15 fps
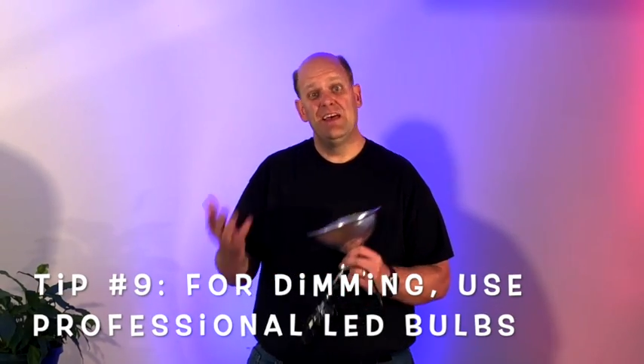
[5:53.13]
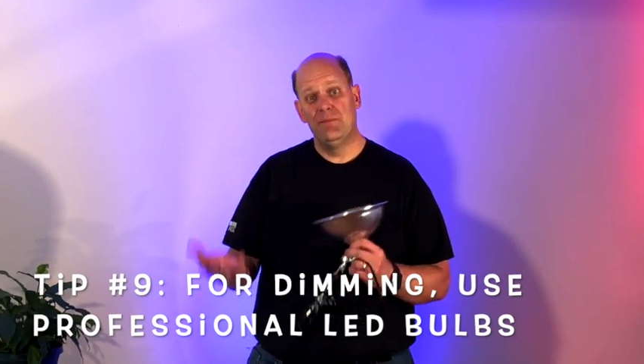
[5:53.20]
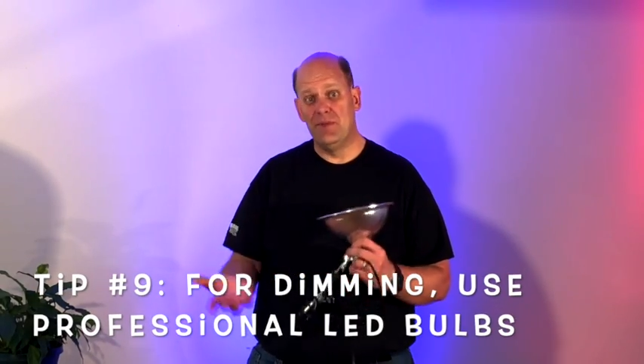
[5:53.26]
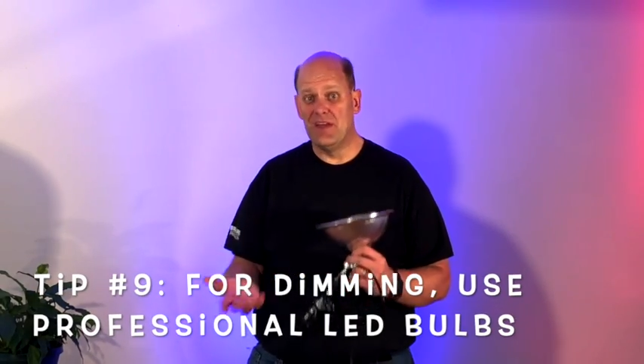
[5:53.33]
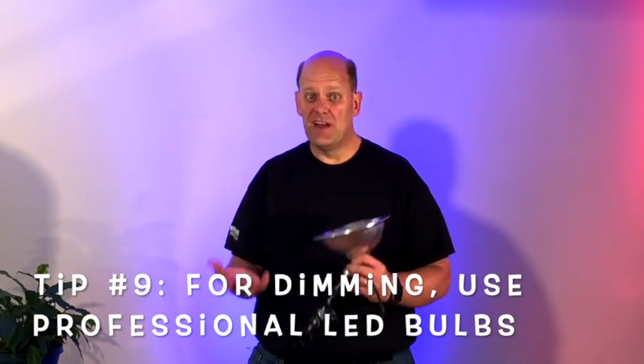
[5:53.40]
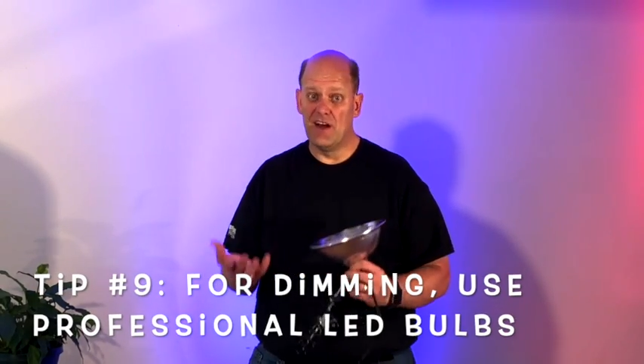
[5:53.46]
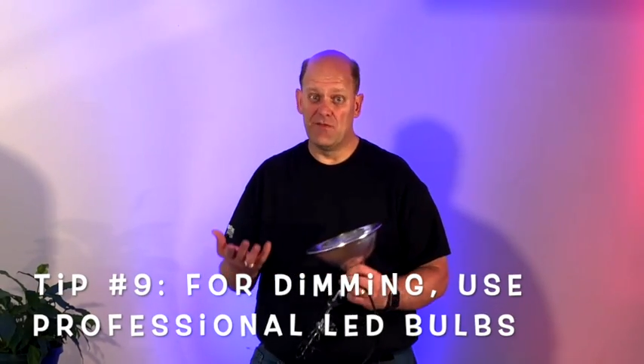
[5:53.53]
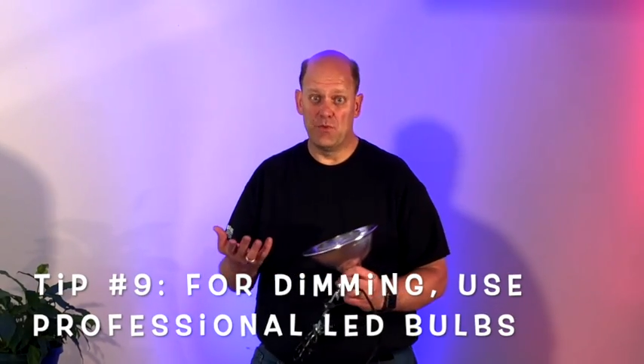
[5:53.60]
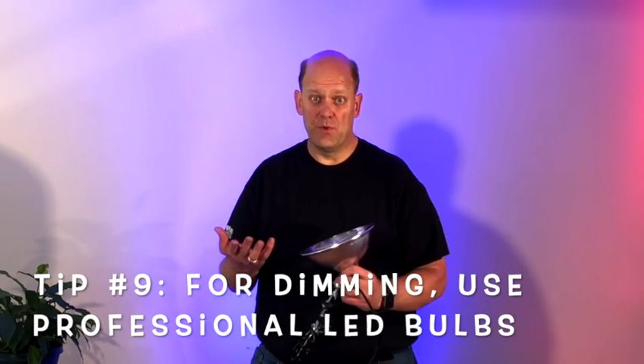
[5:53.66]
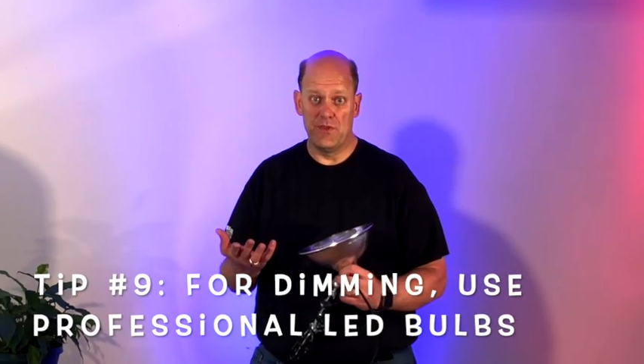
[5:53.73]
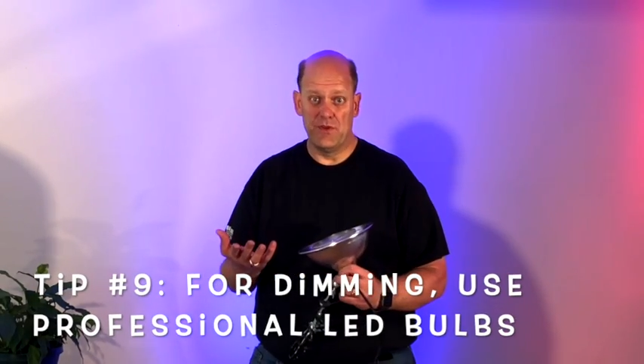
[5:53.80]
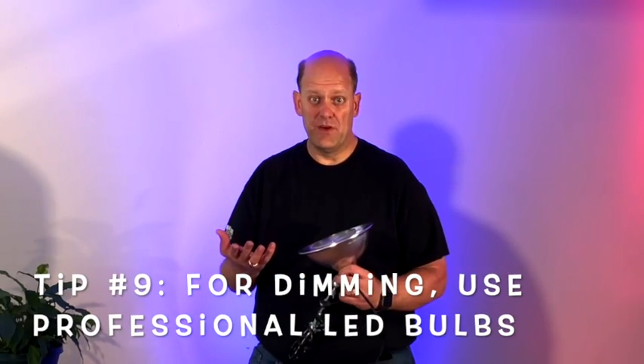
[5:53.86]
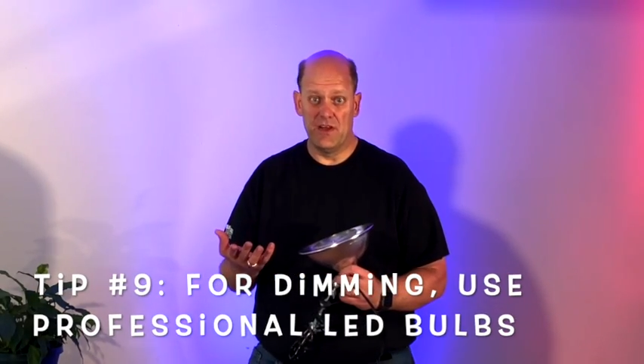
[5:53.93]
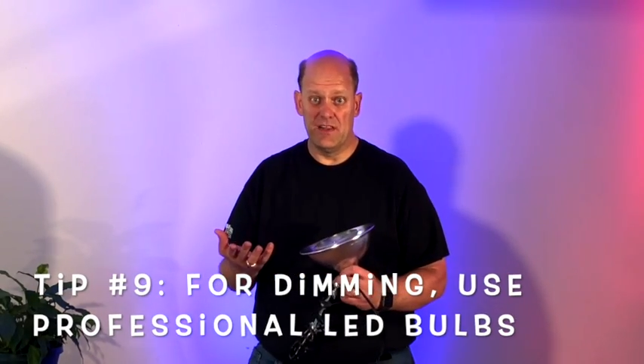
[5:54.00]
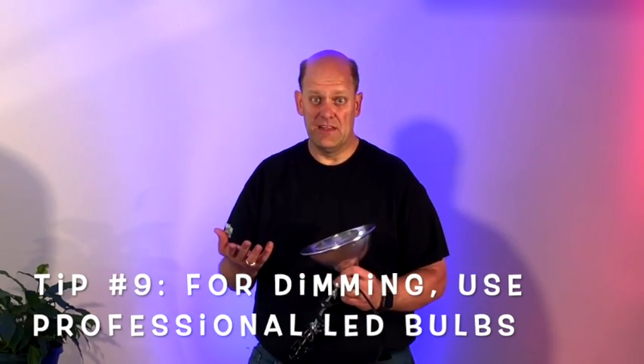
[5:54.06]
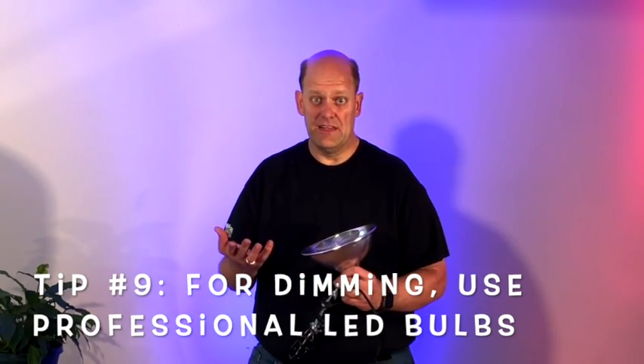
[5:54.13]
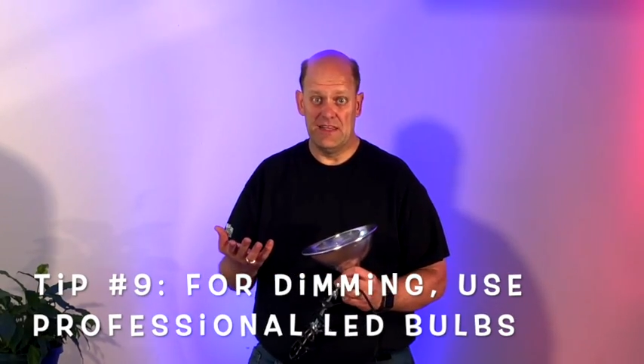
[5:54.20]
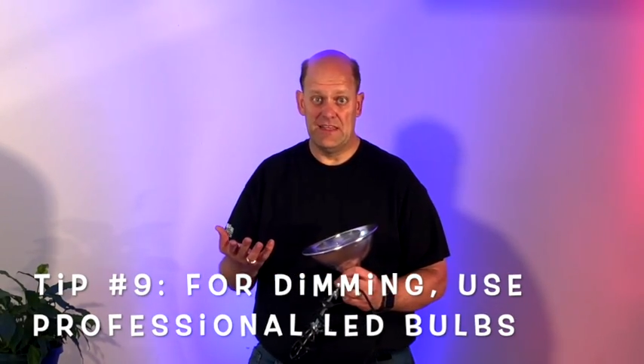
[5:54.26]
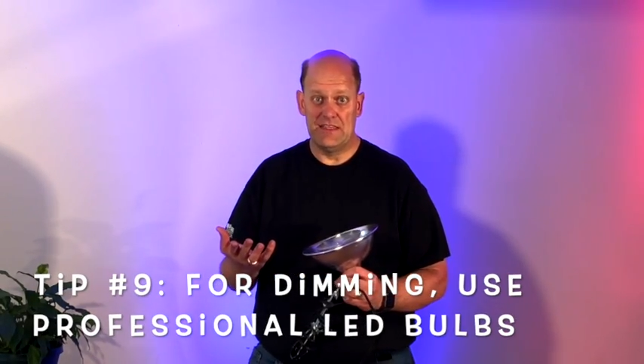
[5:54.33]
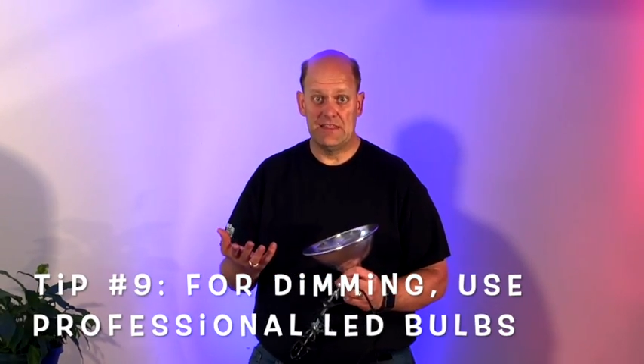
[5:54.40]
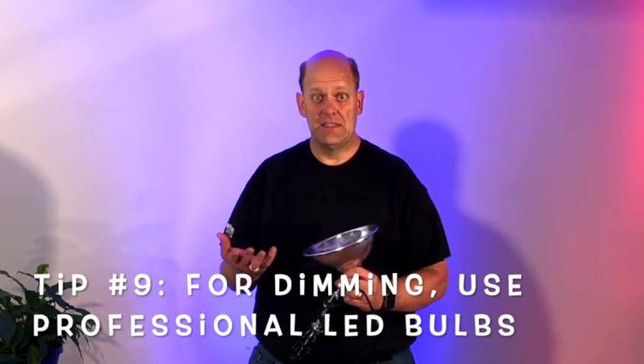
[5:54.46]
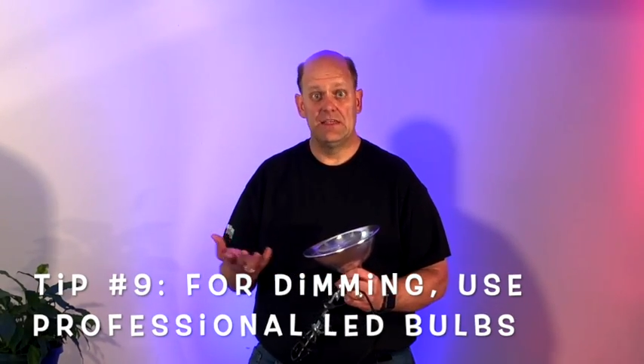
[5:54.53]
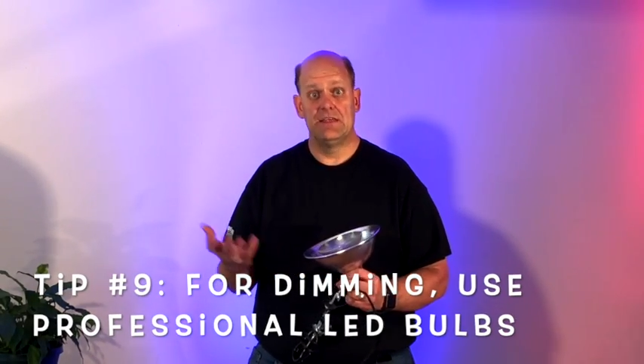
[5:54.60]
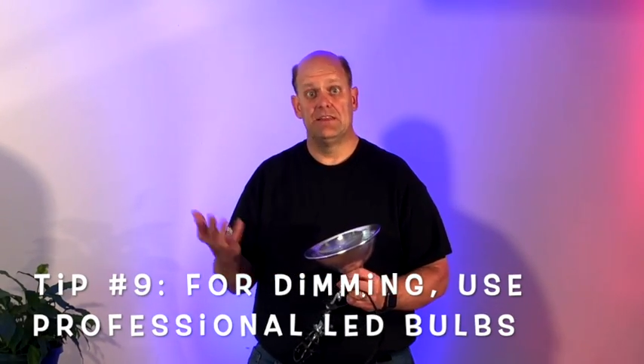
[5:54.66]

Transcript: be careful with your LEDs.